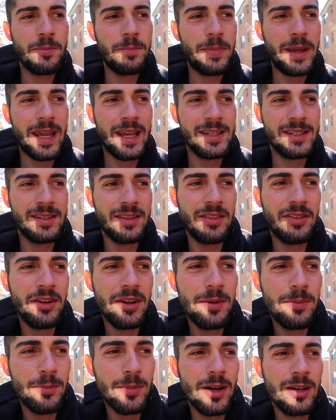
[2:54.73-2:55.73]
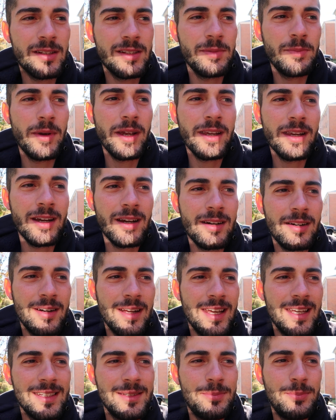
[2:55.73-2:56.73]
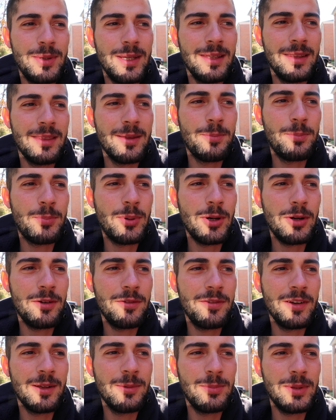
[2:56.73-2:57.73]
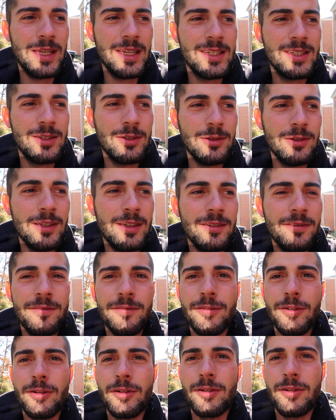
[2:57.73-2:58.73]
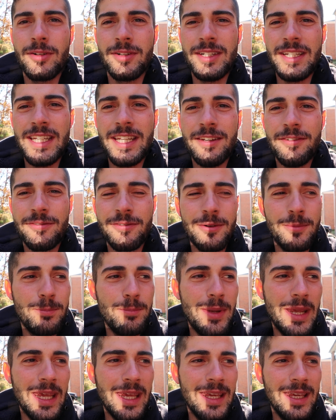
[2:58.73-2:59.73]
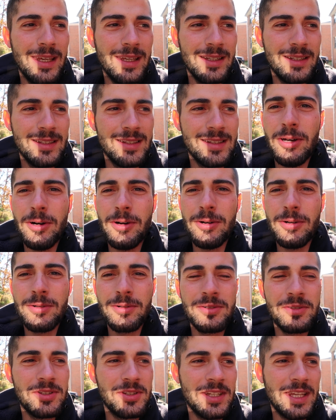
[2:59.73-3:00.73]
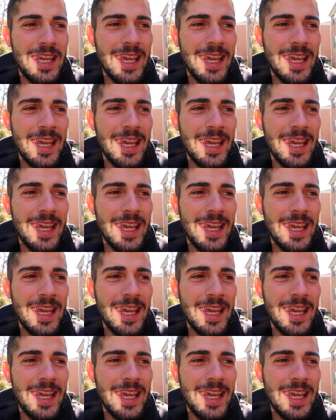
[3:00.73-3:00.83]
the past 3 months, my car has been the perfect place to live for different beings. Dogs,